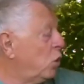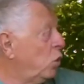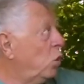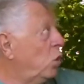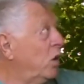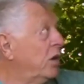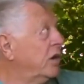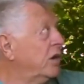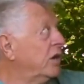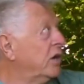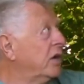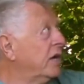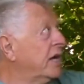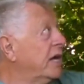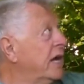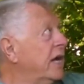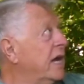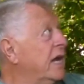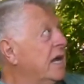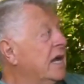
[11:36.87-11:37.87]
corner.
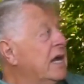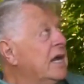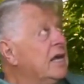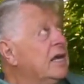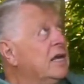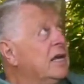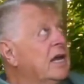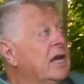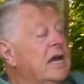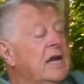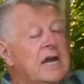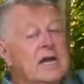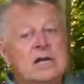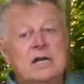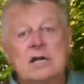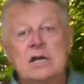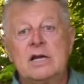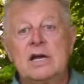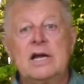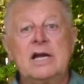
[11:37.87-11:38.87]

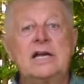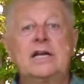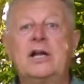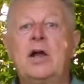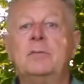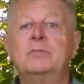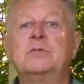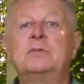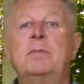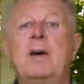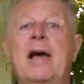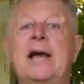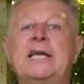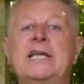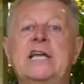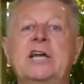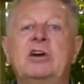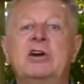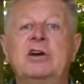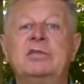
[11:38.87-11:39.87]
It comes
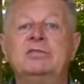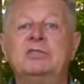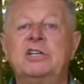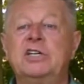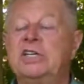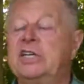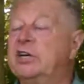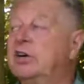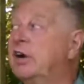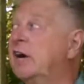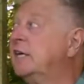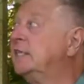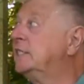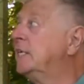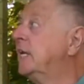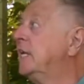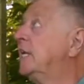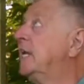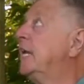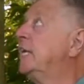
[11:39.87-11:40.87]
back year after year. I
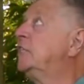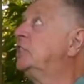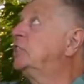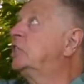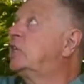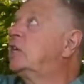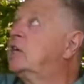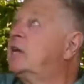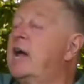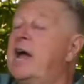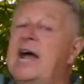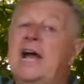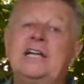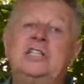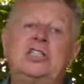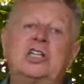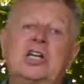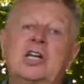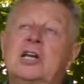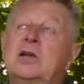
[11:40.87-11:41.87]
take
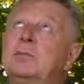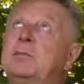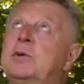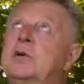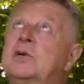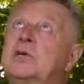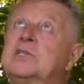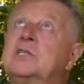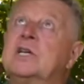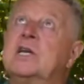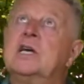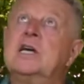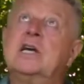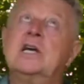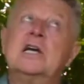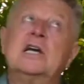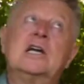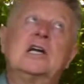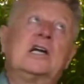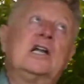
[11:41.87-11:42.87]
hedge clippers,
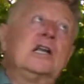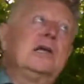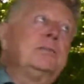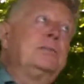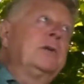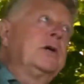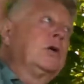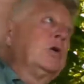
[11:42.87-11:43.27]
clip